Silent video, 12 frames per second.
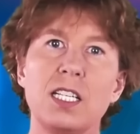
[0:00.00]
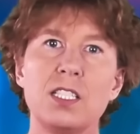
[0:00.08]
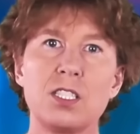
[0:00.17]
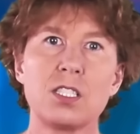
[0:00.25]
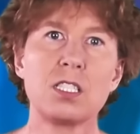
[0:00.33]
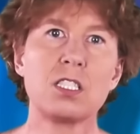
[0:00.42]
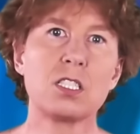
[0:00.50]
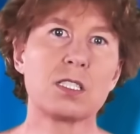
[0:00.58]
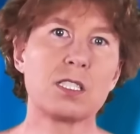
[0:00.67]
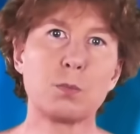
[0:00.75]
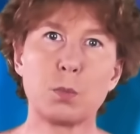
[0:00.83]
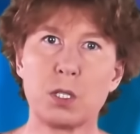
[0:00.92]
It doesn't
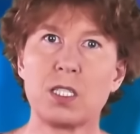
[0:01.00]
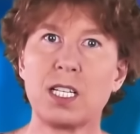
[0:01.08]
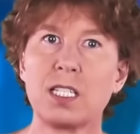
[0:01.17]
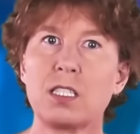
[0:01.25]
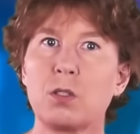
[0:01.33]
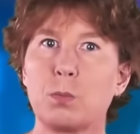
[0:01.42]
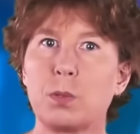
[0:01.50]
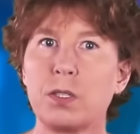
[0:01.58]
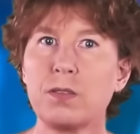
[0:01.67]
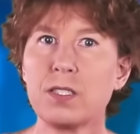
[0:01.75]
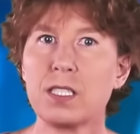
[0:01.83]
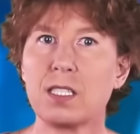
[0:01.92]
just protect your
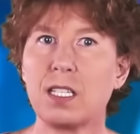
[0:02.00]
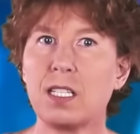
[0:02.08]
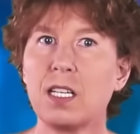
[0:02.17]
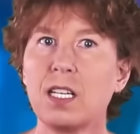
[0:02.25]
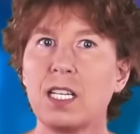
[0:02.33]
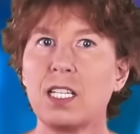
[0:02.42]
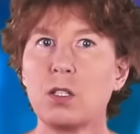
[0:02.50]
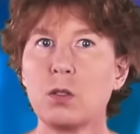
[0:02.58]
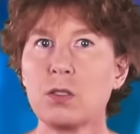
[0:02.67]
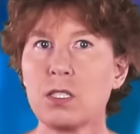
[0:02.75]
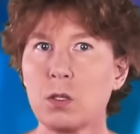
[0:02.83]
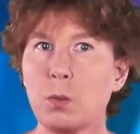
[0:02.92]
privacy, it
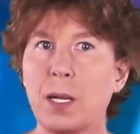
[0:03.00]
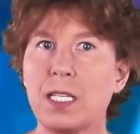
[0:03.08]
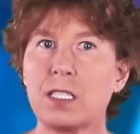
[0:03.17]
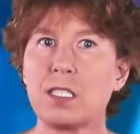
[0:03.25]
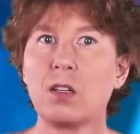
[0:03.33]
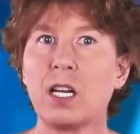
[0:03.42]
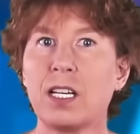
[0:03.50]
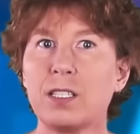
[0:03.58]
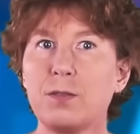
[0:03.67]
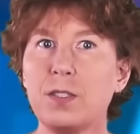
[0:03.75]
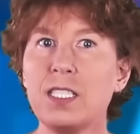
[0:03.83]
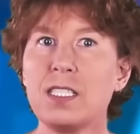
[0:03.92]
also makes your
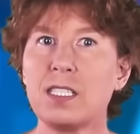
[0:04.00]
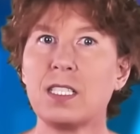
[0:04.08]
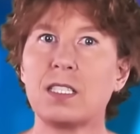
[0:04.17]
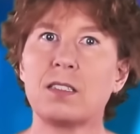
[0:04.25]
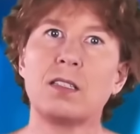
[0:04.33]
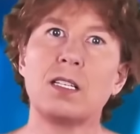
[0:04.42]
life easier.